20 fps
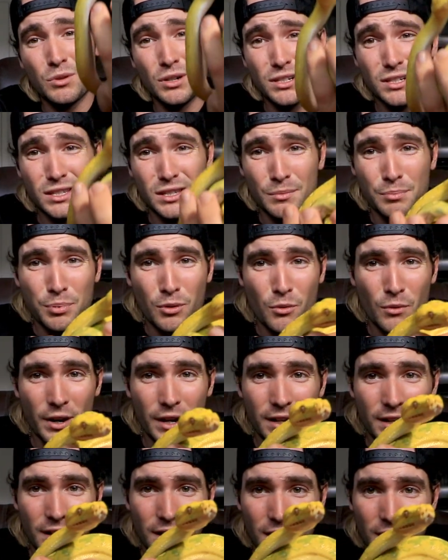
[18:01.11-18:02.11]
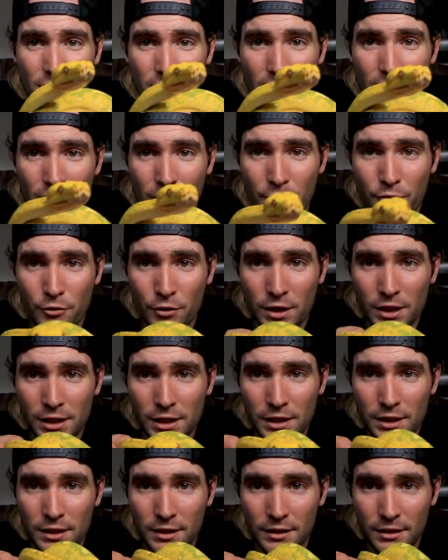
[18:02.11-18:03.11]
what's the point of
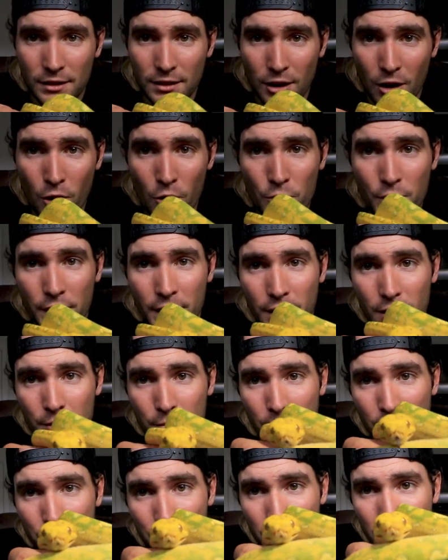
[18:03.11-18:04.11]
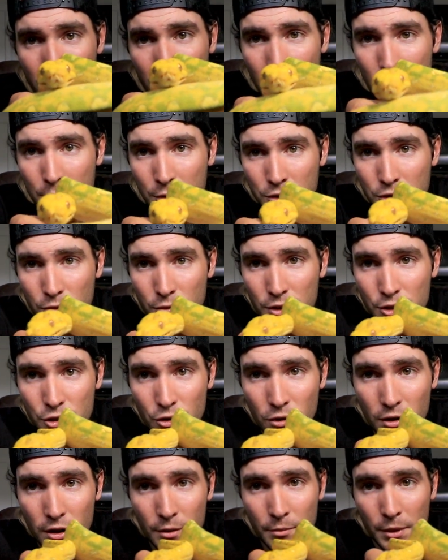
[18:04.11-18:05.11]
really owning them and being able to
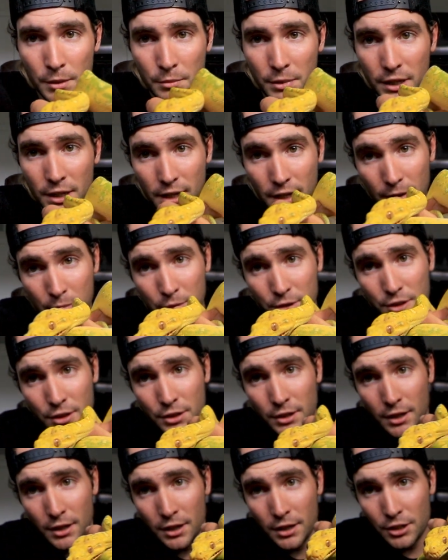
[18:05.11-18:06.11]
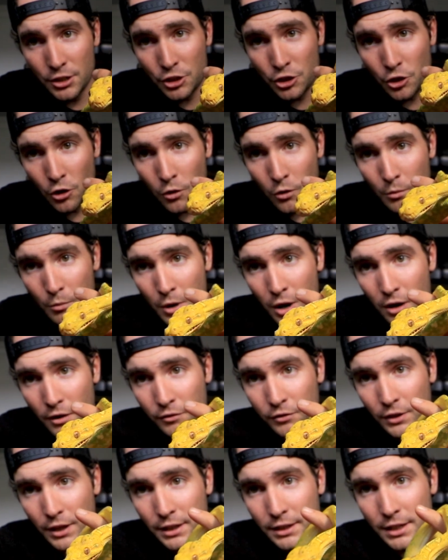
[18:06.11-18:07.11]
enjoy them and being able to show them
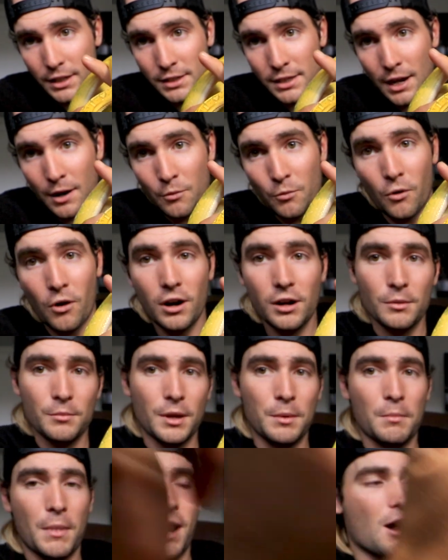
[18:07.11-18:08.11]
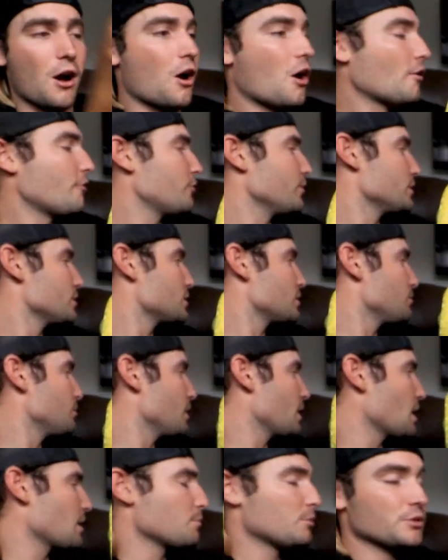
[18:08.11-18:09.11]
off like this? I want them in my office to
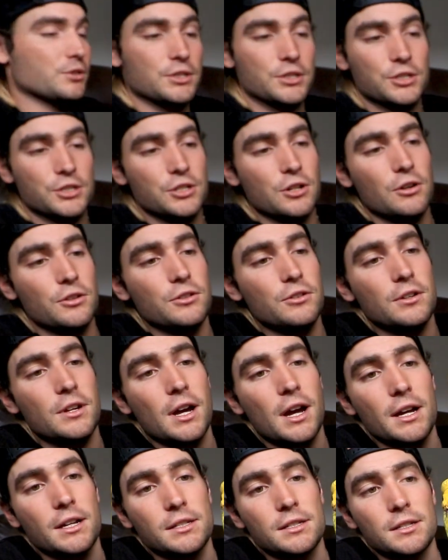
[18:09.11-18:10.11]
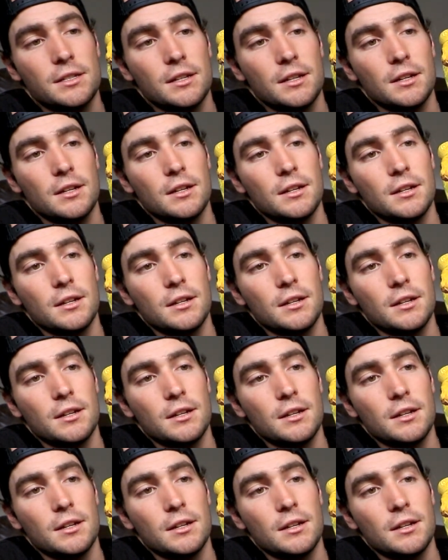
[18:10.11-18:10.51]
be able to show you guys.